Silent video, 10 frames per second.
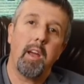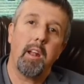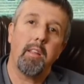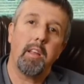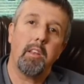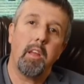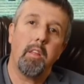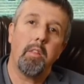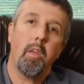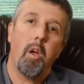of Title
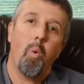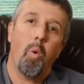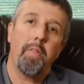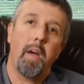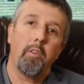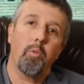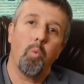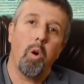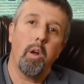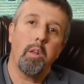18,
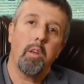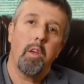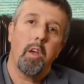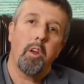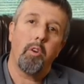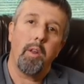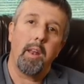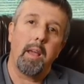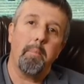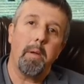1001,
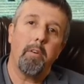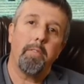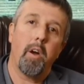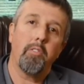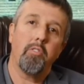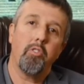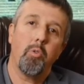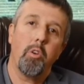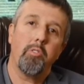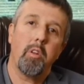creating a mail fraud
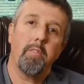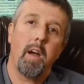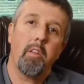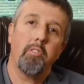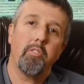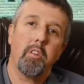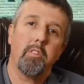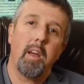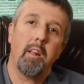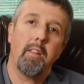situation in violation
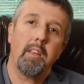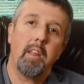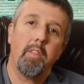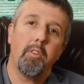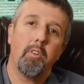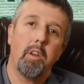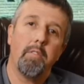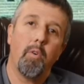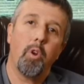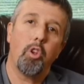of Title 18,
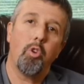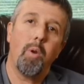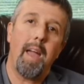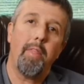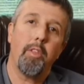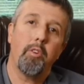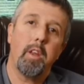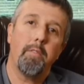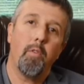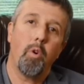1342, and
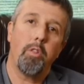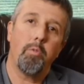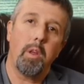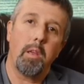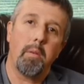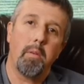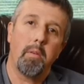1343.